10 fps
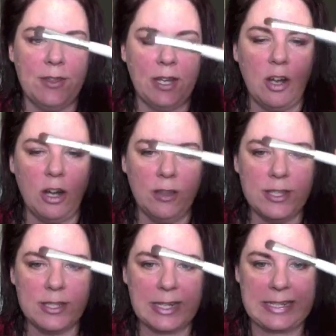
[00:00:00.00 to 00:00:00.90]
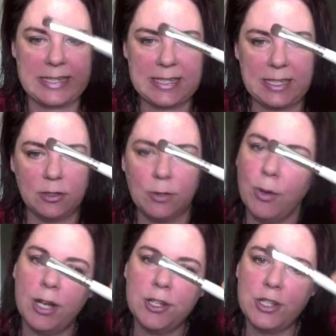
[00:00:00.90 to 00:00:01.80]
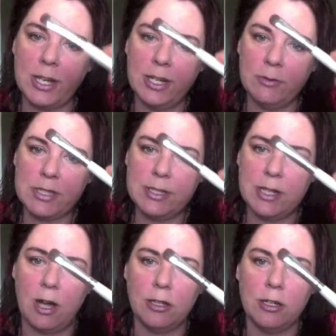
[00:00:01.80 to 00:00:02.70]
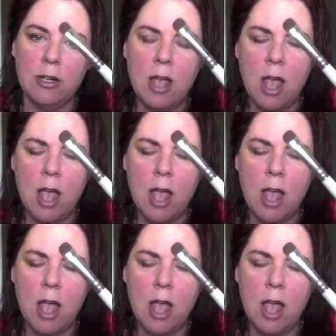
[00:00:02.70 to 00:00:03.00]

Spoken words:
They called this a concealer brush, and it was $1,